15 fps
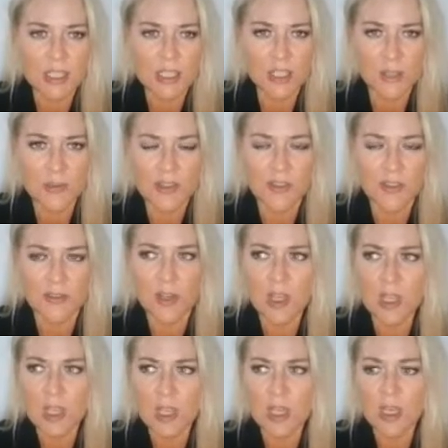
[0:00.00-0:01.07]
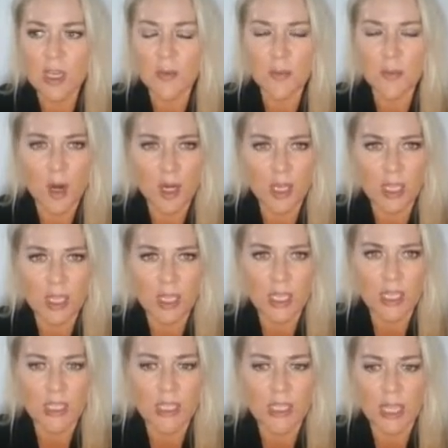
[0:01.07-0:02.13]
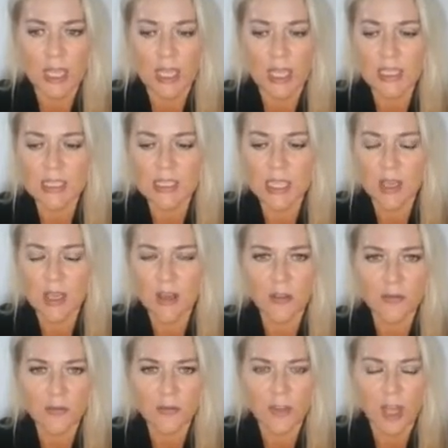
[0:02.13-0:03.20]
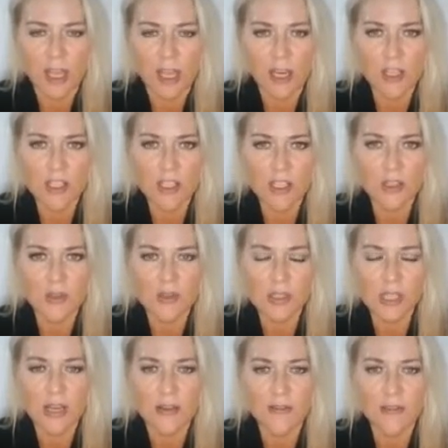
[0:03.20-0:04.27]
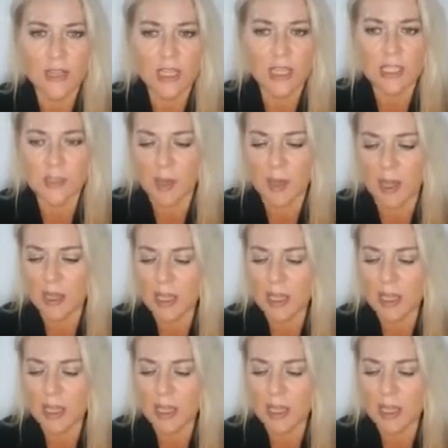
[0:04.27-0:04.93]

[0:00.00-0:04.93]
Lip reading: terms of marketing and on flyers and those kind of things. But